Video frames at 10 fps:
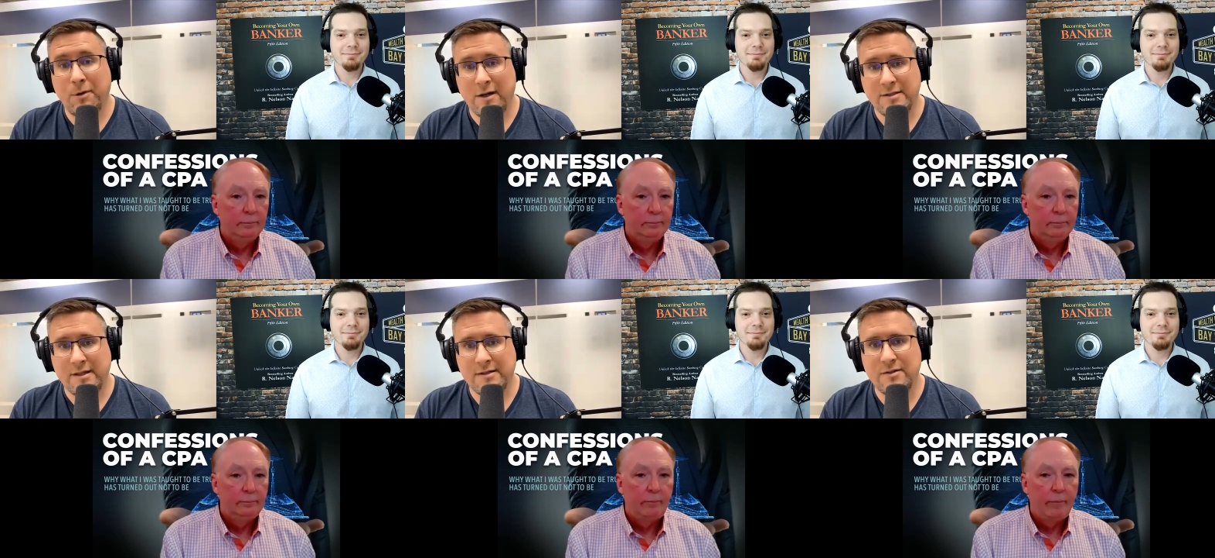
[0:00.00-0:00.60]
Speaker 1: the
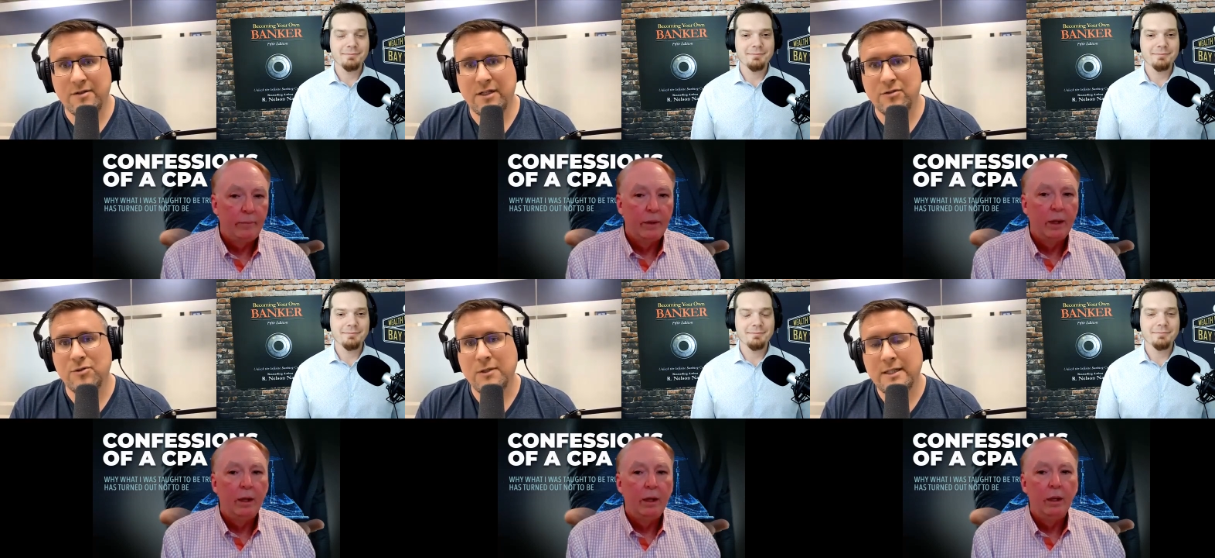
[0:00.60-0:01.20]
process so
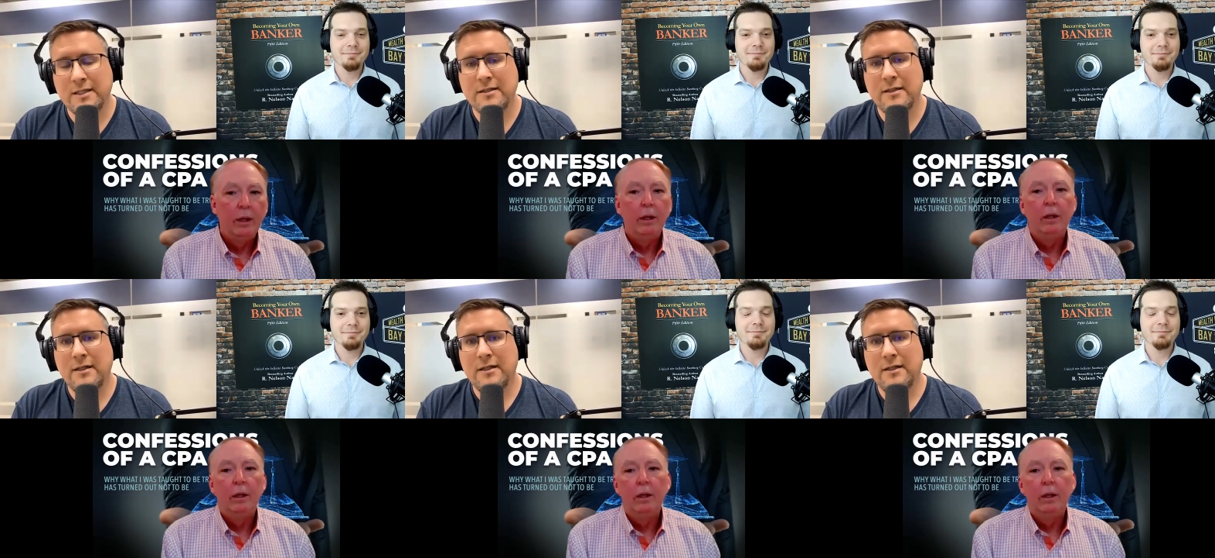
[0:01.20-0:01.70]
that you're doing it